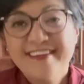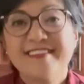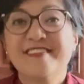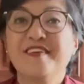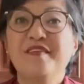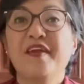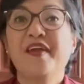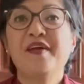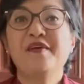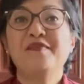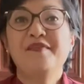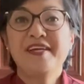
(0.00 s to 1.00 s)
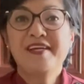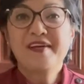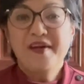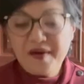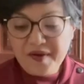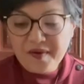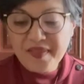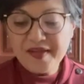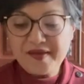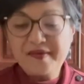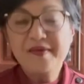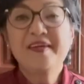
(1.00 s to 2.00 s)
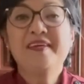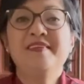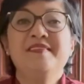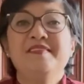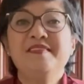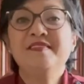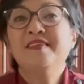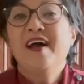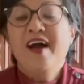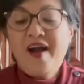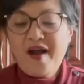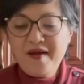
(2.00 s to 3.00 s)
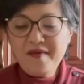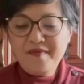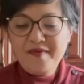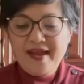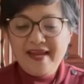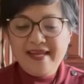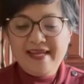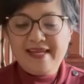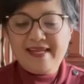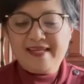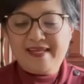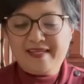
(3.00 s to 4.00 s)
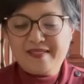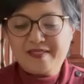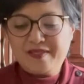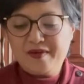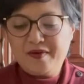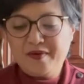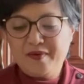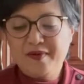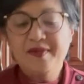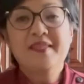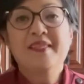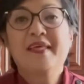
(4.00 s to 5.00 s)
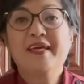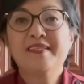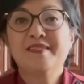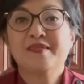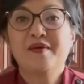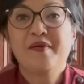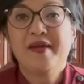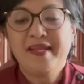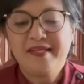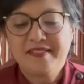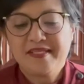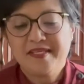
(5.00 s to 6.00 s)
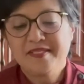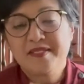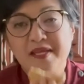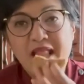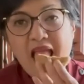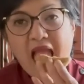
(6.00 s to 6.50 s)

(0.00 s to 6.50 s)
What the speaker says: So here we go, the cookies are ready. So let's go ahead and taste it.